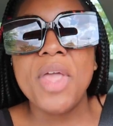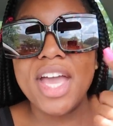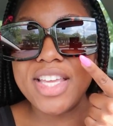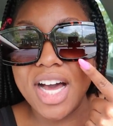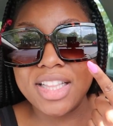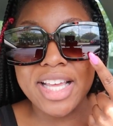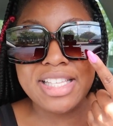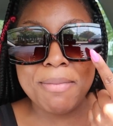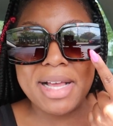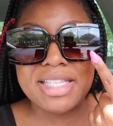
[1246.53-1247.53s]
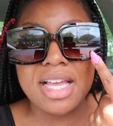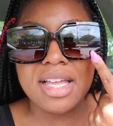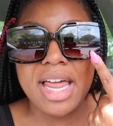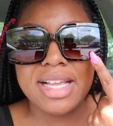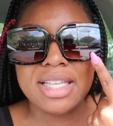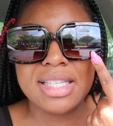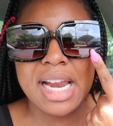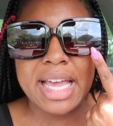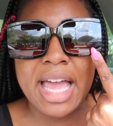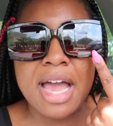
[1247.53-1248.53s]
And y'all, these are my sunglasses
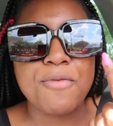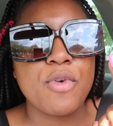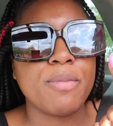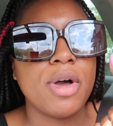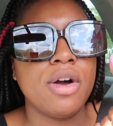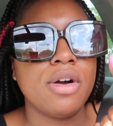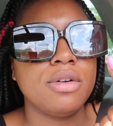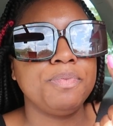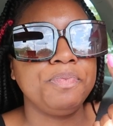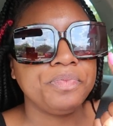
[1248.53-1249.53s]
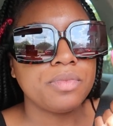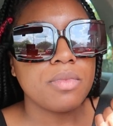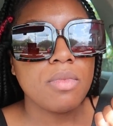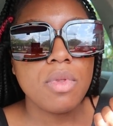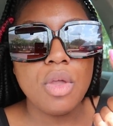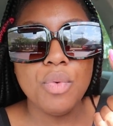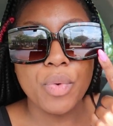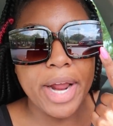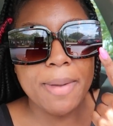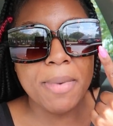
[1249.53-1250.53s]
that I got from
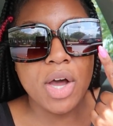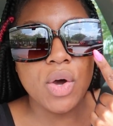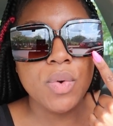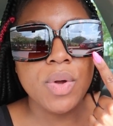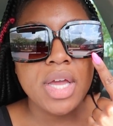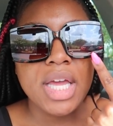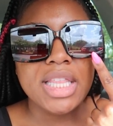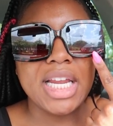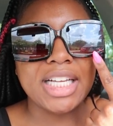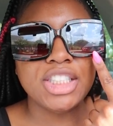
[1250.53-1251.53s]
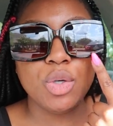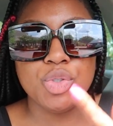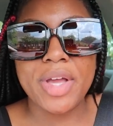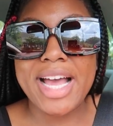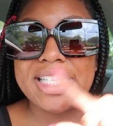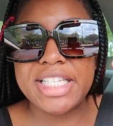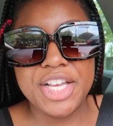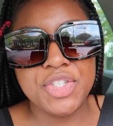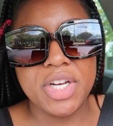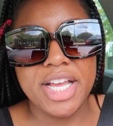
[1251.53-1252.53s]
Rainbow, that I showed you guys
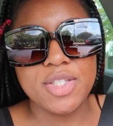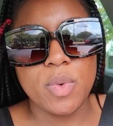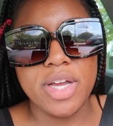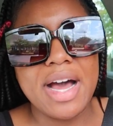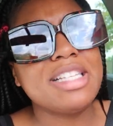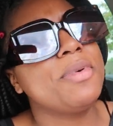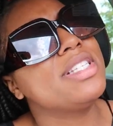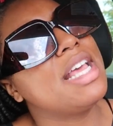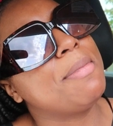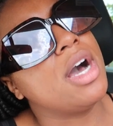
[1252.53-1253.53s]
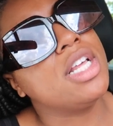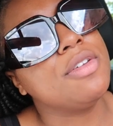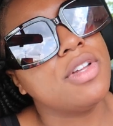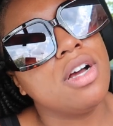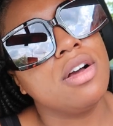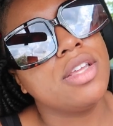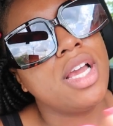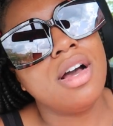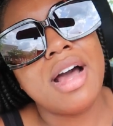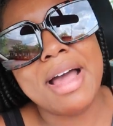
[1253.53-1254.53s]
yesterday as well. I was gonna say my other vlog,
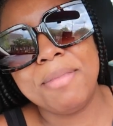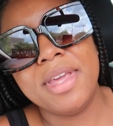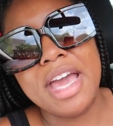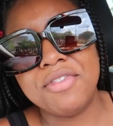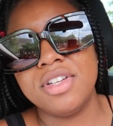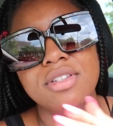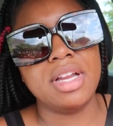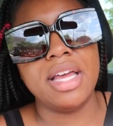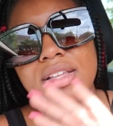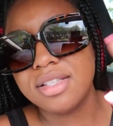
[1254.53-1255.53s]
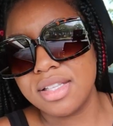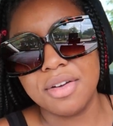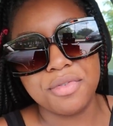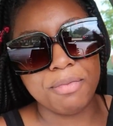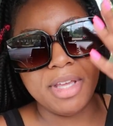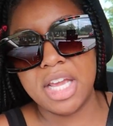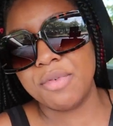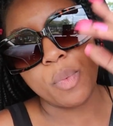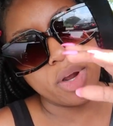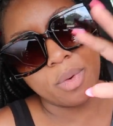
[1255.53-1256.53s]
y'all. I be having like stuff be
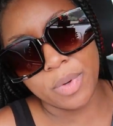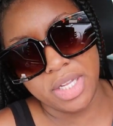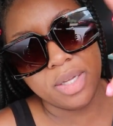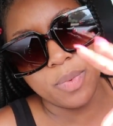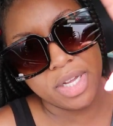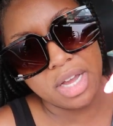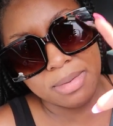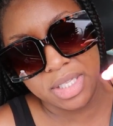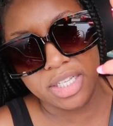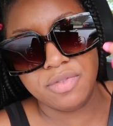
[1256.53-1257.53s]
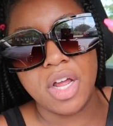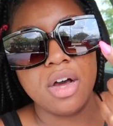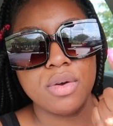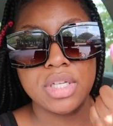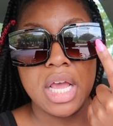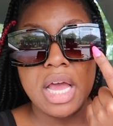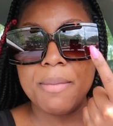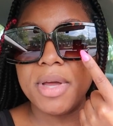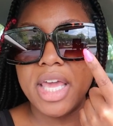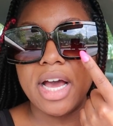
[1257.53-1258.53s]
everywhere with these when it comes to these vlogs.
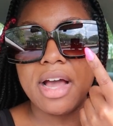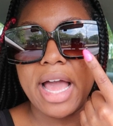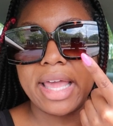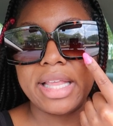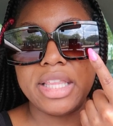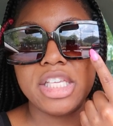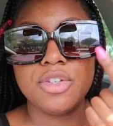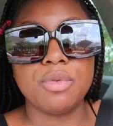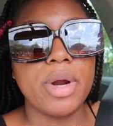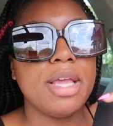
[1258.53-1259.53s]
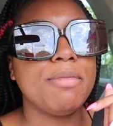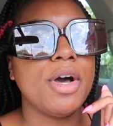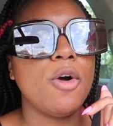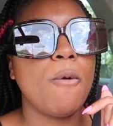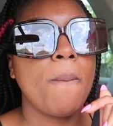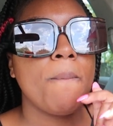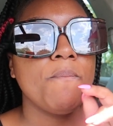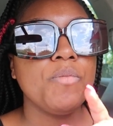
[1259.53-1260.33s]
But yeah, I got these from Rainbow,